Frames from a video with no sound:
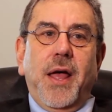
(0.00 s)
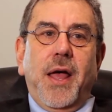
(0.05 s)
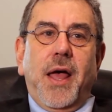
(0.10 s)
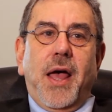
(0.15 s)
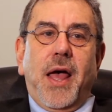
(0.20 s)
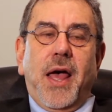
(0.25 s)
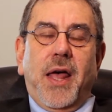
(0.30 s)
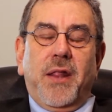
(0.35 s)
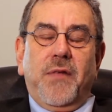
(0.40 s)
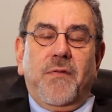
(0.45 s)

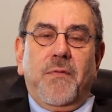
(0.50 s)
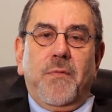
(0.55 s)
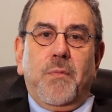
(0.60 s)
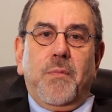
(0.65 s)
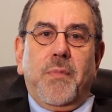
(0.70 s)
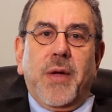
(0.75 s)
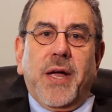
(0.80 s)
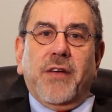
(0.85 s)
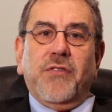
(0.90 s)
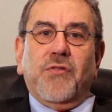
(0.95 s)
And the
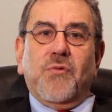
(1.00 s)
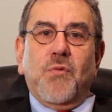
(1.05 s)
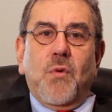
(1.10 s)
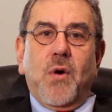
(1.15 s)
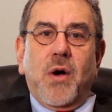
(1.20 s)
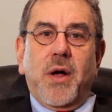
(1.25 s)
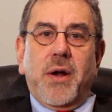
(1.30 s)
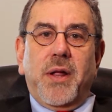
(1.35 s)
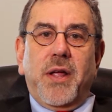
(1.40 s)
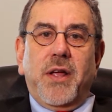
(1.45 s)
biggest
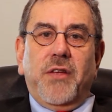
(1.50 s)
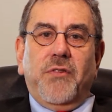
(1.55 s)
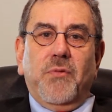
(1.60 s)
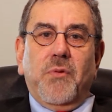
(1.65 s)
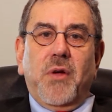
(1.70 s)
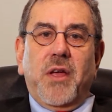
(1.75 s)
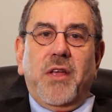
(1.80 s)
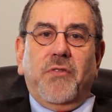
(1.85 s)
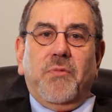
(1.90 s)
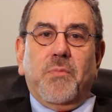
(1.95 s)
one
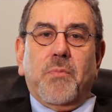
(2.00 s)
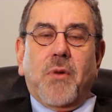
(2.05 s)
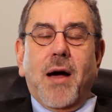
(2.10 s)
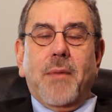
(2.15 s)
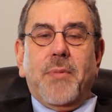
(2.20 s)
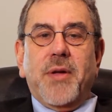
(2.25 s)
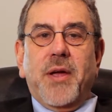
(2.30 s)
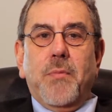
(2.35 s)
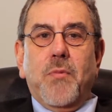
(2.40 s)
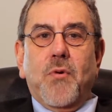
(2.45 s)
is
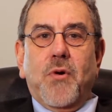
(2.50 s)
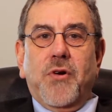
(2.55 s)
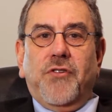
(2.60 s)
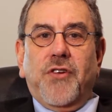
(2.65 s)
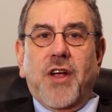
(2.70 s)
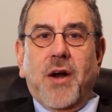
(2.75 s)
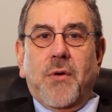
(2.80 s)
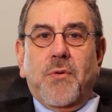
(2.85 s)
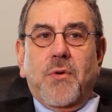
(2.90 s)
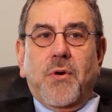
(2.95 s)
probably a more
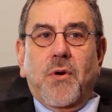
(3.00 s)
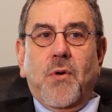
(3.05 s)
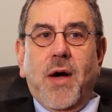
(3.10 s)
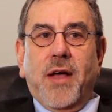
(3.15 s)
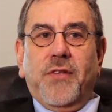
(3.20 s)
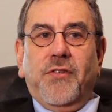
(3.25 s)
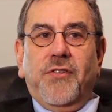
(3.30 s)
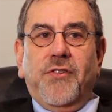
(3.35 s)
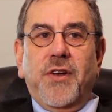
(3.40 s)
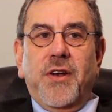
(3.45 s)
general
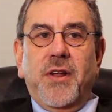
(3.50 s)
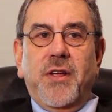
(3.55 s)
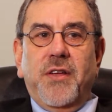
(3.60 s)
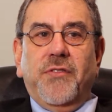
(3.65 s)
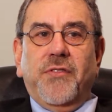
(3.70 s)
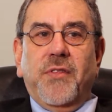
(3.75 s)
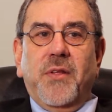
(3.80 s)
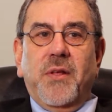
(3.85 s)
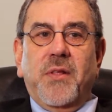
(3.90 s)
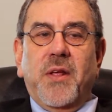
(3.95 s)
question,
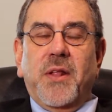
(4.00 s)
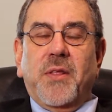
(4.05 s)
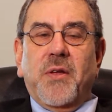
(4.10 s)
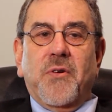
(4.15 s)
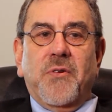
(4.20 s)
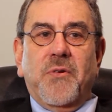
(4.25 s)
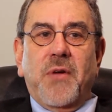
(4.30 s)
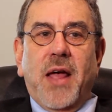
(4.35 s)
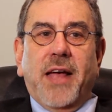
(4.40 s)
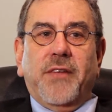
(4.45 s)
is that
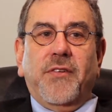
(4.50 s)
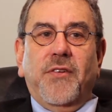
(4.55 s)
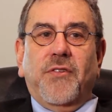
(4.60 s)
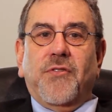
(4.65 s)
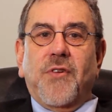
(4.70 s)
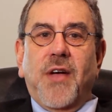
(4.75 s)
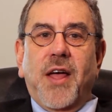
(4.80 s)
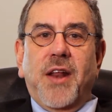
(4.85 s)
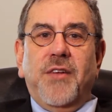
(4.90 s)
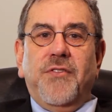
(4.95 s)
their exit
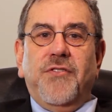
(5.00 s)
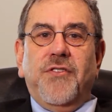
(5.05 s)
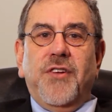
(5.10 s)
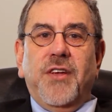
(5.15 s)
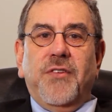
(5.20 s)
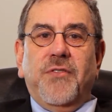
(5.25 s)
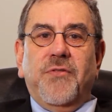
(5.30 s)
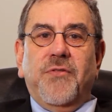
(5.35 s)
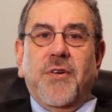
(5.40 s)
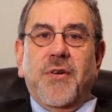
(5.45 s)
strategy
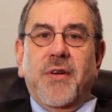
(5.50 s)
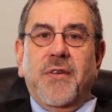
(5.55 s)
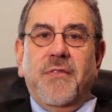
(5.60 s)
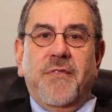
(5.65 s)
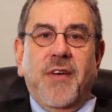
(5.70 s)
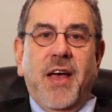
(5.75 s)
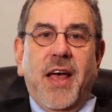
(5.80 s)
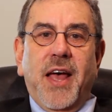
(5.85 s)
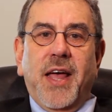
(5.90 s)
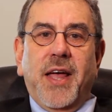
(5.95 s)
is very
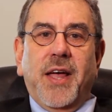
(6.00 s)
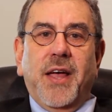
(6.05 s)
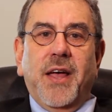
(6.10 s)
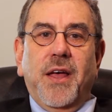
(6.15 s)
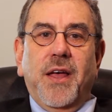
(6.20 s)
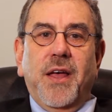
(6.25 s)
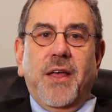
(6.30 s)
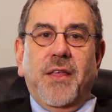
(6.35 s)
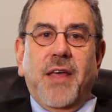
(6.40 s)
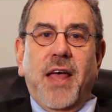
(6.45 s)
vague.
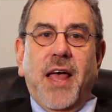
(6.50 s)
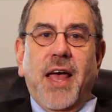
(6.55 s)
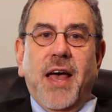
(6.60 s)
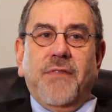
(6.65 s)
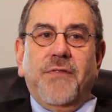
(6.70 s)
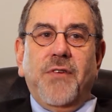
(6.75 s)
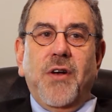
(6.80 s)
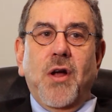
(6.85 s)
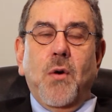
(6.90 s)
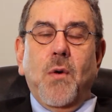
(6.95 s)
They
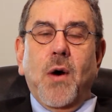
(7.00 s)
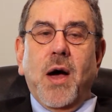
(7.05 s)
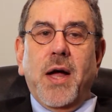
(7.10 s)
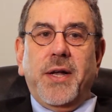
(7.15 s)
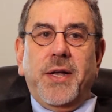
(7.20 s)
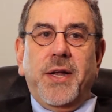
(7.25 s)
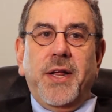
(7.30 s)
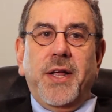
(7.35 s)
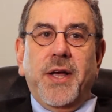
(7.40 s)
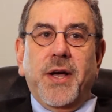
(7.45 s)
have no
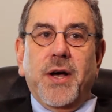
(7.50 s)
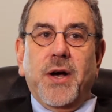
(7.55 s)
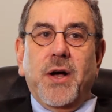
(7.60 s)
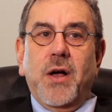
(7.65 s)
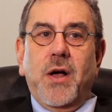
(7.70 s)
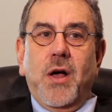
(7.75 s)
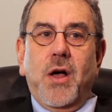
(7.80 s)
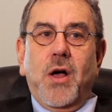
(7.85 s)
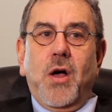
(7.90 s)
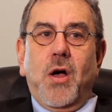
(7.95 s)
idea
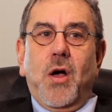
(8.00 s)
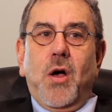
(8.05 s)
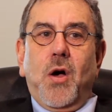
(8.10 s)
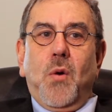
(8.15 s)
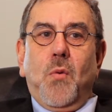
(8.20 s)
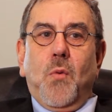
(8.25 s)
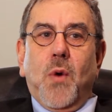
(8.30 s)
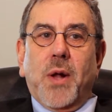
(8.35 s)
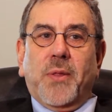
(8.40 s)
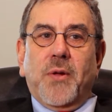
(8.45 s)

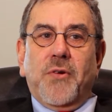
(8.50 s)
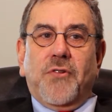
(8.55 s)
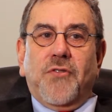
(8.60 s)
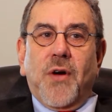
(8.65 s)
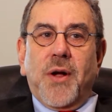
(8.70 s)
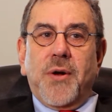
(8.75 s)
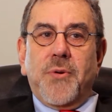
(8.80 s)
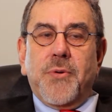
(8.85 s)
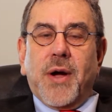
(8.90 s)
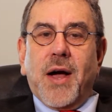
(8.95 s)
what they're
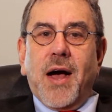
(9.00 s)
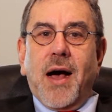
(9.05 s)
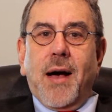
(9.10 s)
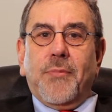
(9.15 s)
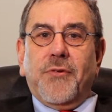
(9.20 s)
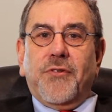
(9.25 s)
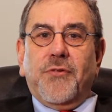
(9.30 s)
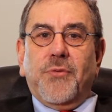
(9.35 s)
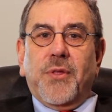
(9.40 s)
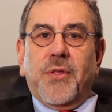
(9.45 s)
trying to
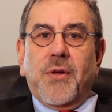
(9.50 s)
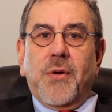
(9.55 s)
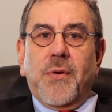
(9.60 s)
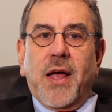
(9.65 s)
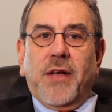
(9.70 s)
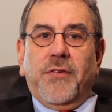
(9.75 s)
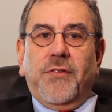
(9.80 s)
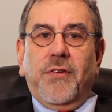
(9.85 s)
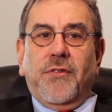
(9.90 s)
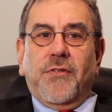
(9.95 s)
accomplish with their
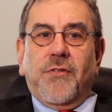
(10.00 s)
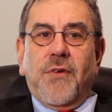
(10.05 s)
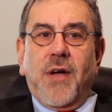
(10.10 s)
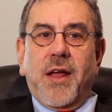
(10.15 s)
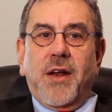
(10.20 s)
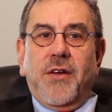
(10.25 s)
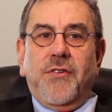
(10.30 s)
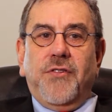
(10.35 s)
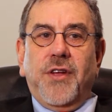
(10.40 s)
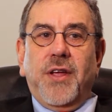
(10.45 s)
exit
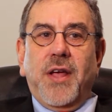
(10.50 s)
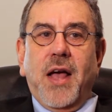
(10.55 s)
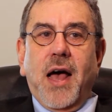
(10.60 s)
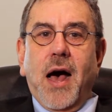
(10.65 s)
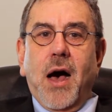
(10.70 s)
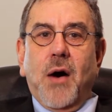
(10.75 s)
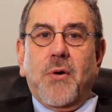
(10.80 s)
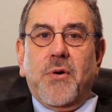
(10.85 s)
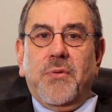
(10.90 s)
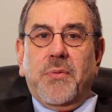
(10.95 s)
strategy,
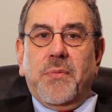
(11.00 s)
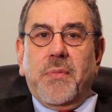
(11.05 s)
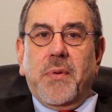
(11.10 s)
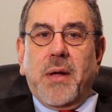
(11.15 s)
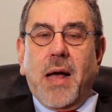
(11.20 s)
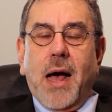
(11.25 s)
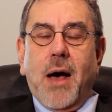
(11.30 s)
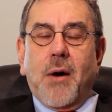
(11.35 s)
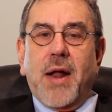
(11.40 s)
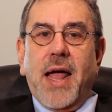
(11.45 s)
how
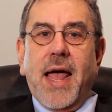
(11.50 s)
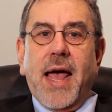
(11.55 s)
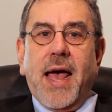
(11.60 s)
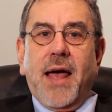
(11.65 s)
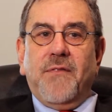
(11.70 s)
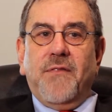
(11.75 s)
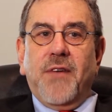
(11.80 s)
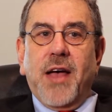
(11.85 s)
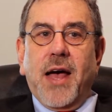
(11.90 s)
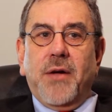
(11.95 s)
to
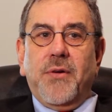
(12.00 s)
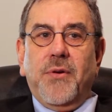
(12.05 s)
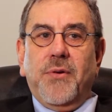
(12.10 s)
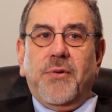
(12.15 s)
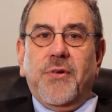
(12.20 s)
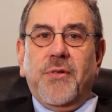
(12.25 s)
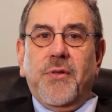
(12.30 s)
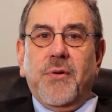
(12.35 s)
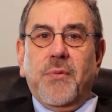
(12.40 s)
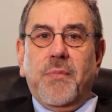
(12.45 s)
add value
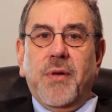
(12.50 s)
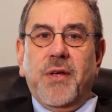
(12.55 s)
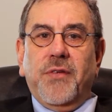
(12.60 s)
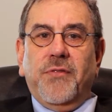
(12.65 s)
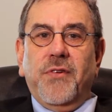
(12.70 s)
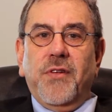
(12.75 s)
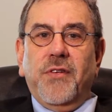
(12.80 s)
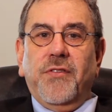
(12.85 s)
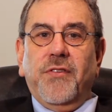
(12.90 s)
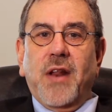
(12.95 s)
to their
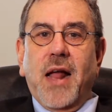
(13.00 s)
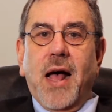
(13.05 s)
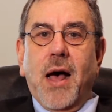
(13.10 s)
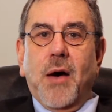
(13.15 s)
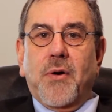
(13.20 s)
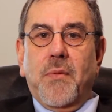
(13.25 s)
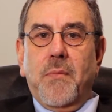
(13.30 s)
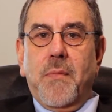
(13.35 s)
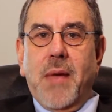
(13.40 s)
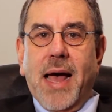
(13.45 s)
business, and
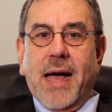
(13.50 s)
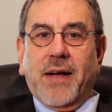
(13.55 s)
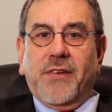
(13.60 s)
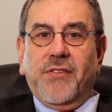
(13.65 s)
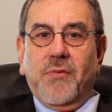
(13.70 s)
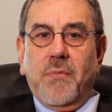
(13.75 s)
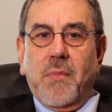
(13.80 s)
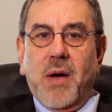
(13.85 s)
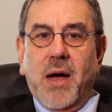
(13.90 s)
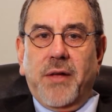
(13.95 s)
how to
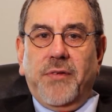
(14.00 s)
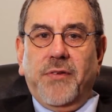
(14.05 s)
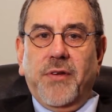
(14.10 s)
maximize